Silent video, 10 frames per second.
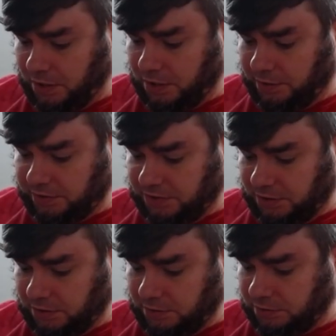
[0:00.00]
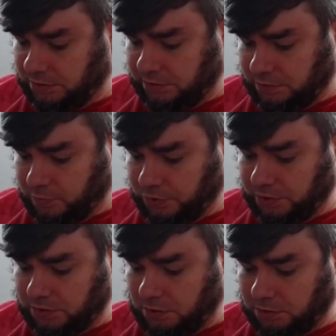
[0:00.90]
this hand is pretty
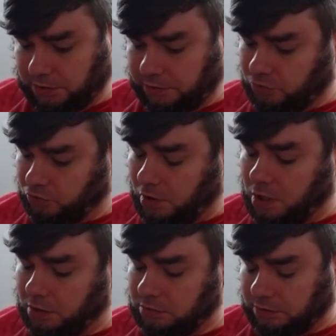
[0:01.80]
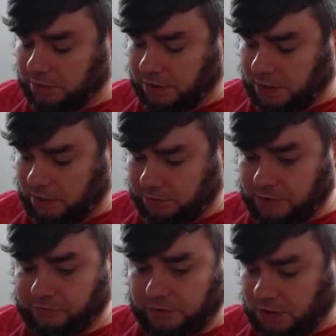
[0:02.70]
solid on the draw. I will
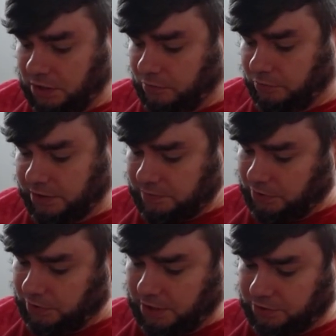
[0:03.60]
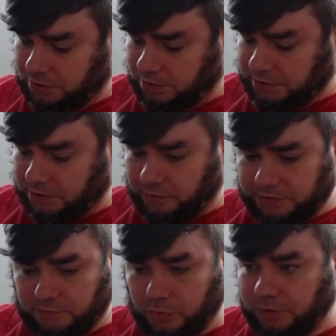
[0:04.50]
definitely keep. We got some interaction. That's always
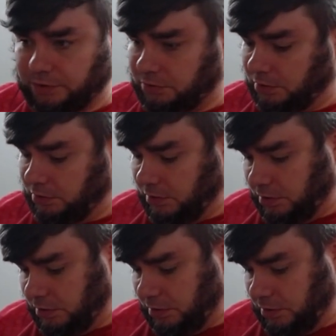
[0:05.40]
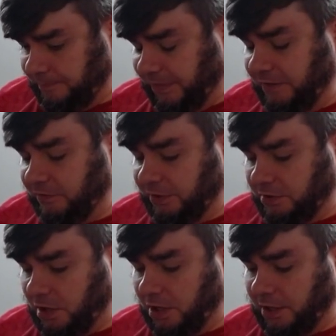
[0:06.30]
important. Even in the
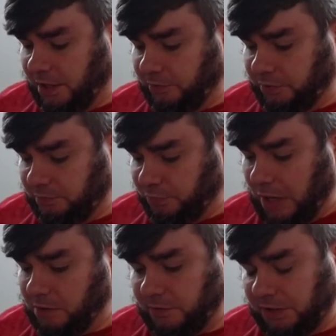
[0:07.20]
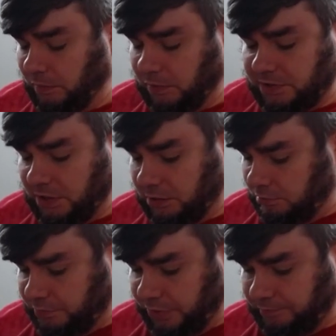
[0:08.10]
dark, I would probably keep this hand,
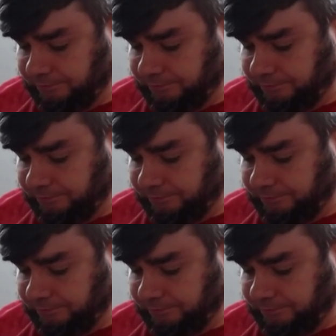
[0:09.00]
but